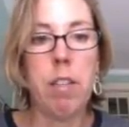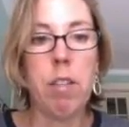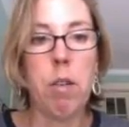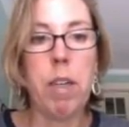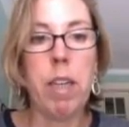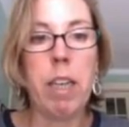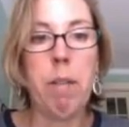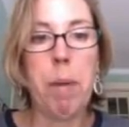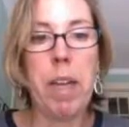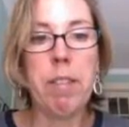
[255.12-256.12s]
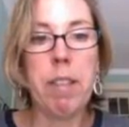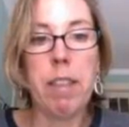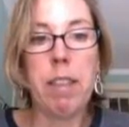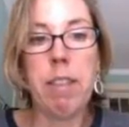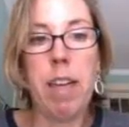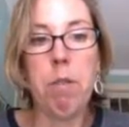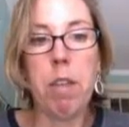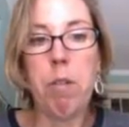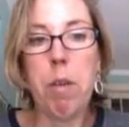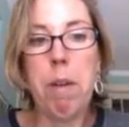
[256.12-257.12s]
So we can basically say,
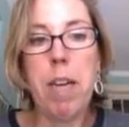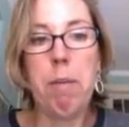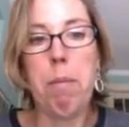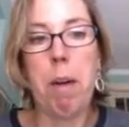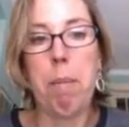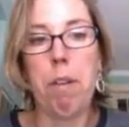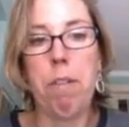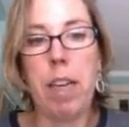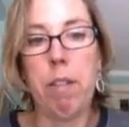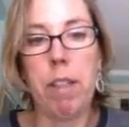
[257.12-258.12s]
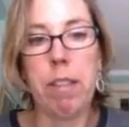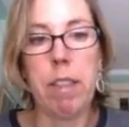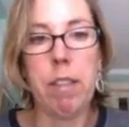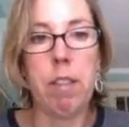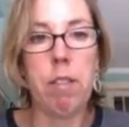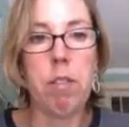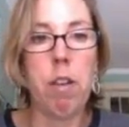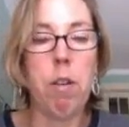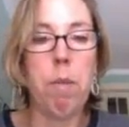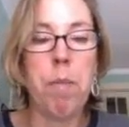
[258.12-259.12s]
what do we mean by provide reasons?
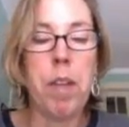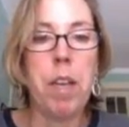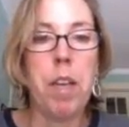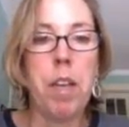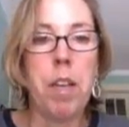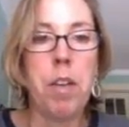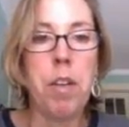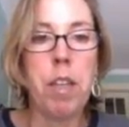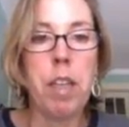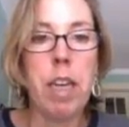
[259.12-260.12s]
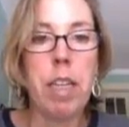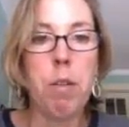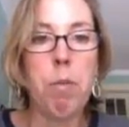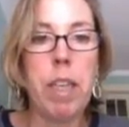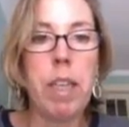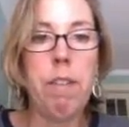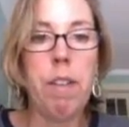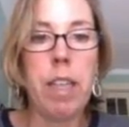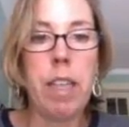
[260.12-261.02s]
So you're going to kind of weave